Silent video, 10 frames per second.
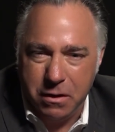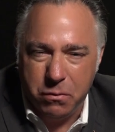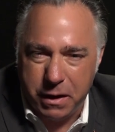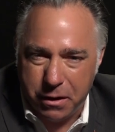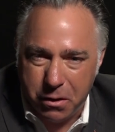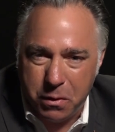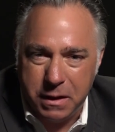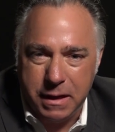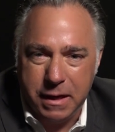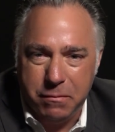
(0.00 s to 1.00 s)
We know what
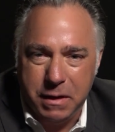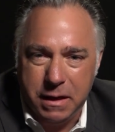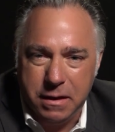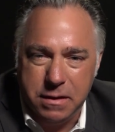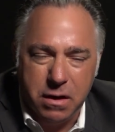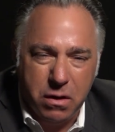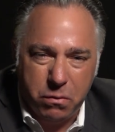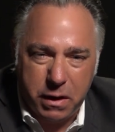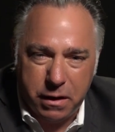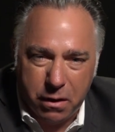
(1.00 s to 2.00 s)
the enemy is.
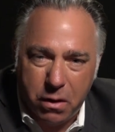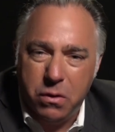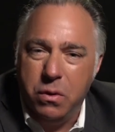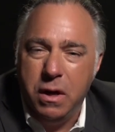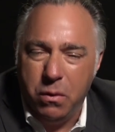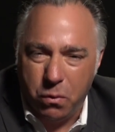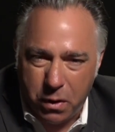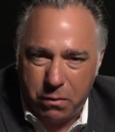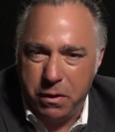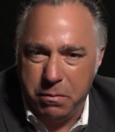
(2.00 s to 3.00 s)
We know
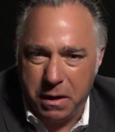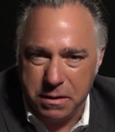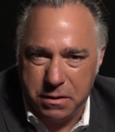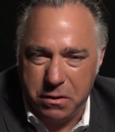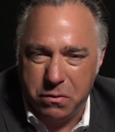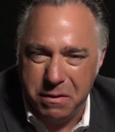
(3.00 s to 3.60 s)
what we must do.